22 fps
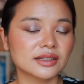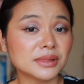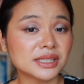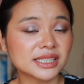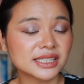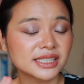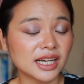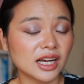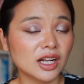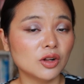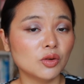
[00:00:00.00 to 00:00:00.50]

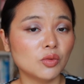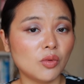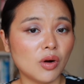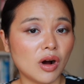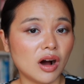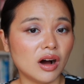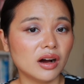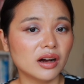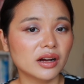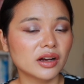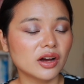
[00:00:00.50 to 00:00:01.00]
Michelle
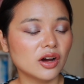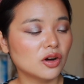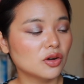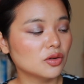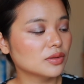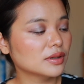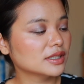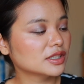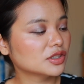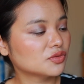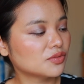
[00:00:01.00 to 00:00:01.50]
Wong
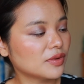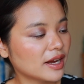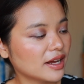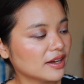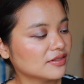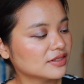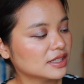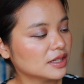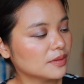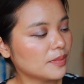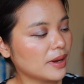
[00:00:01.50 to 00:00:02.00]
always
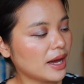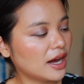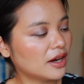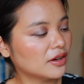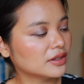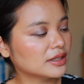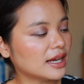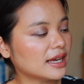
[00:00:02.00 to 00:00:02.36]
raves about,